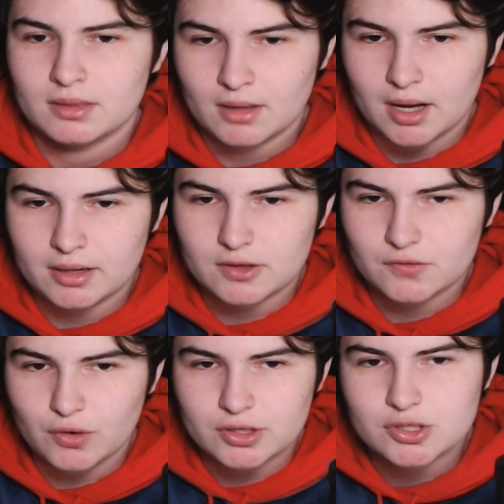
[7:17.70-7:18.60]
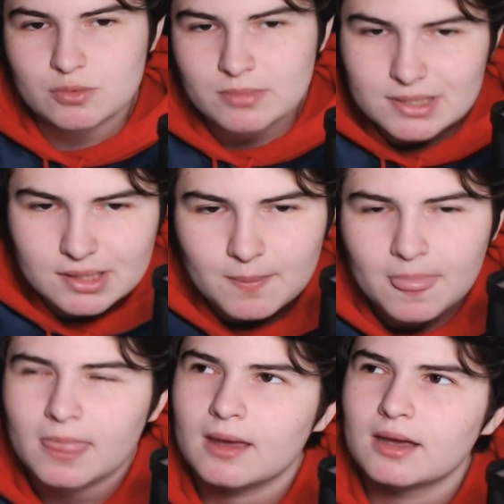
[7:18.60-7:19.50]
Non-dysphoric, do you mean
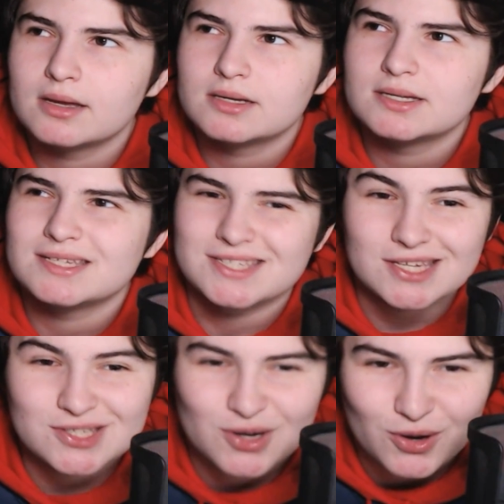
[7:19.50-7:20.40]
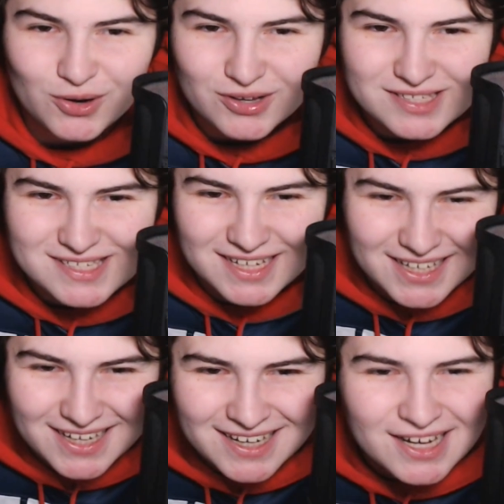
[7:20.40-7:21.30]
cis girls
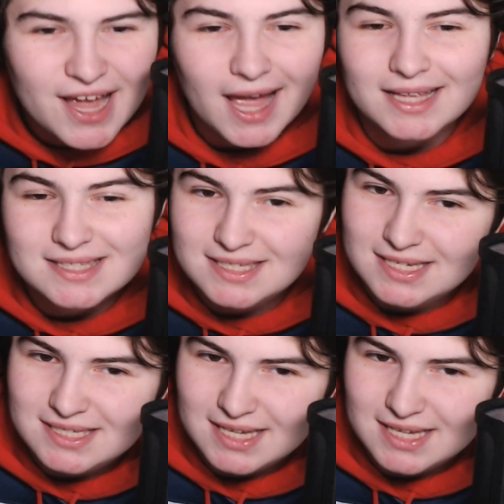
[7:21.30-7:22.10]
and cis